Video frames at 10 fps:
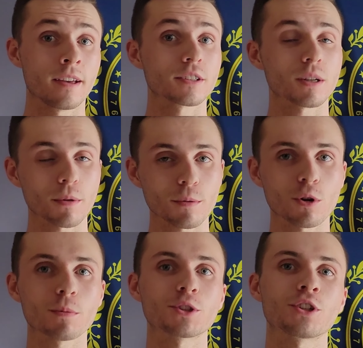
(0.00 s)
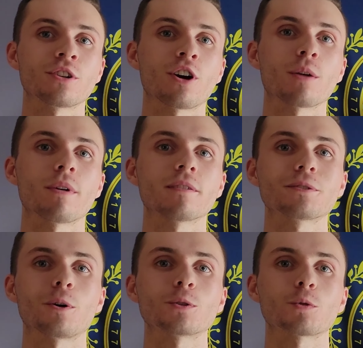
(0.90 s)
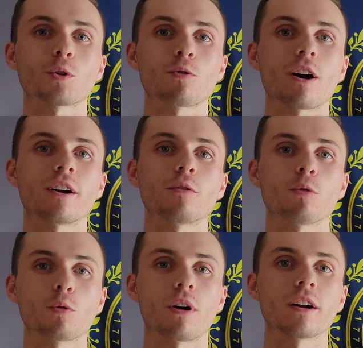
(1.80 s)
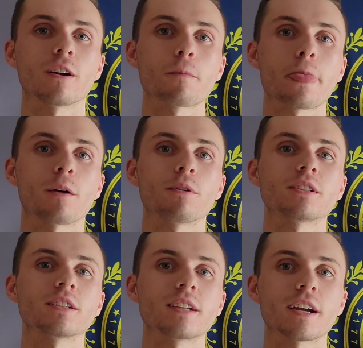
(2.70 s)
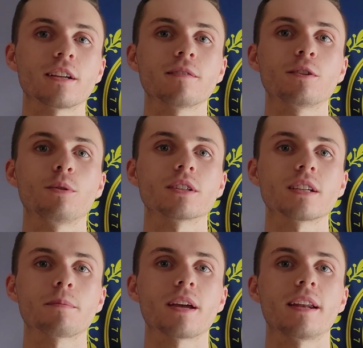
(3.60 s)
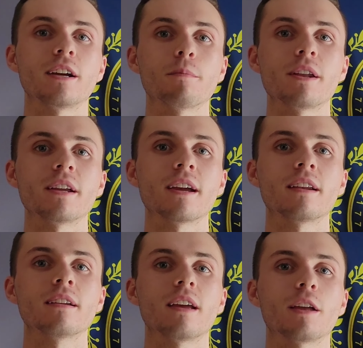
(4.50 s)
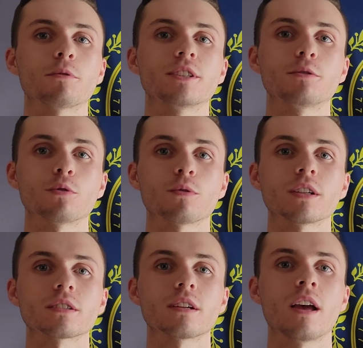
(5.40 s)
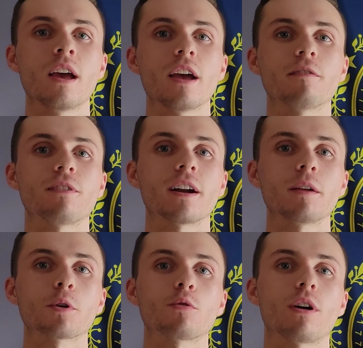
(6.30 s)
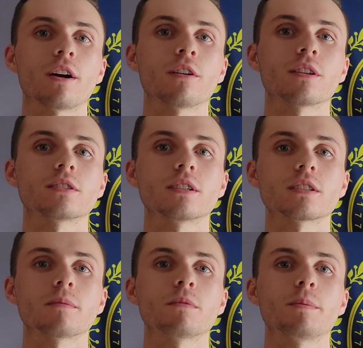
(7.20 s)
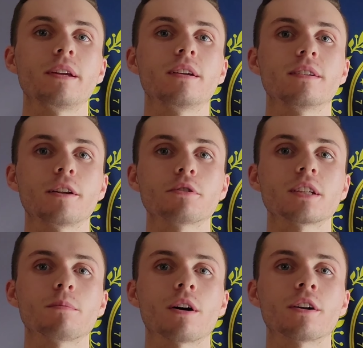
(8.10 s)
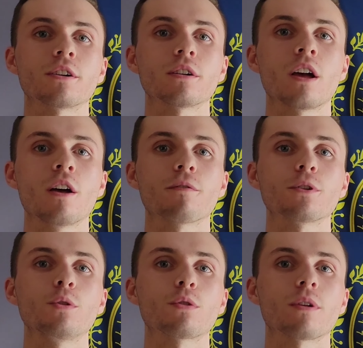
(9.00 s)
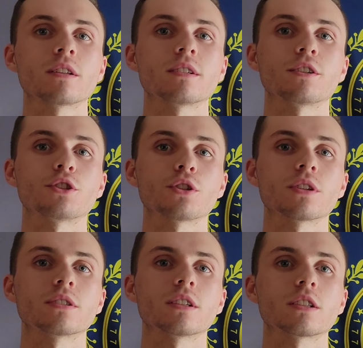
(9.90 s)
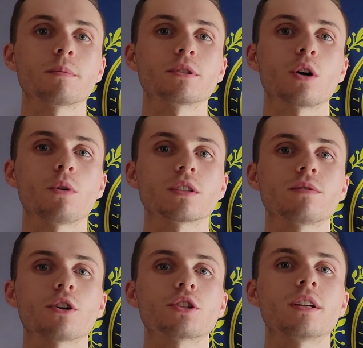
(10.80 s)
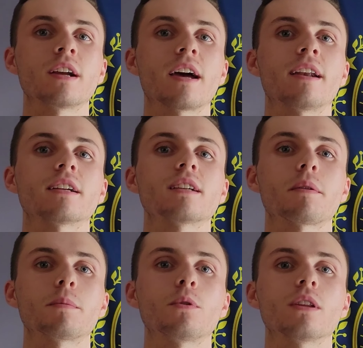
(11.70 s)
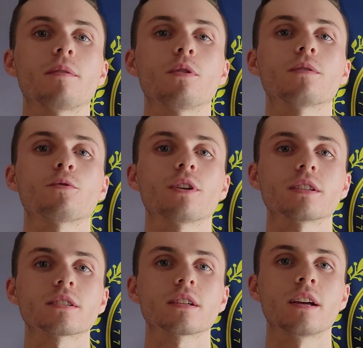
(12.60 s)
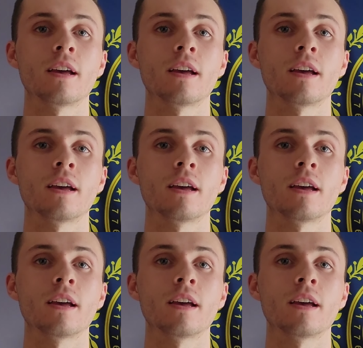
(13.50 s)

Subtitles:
Some of the more mature RMFs also require a risk executive to accept any unmitigated and residual risk, and finally require the system to be continuously monitored for new threats and ensure the system is always functioning at an acceptable level of risk.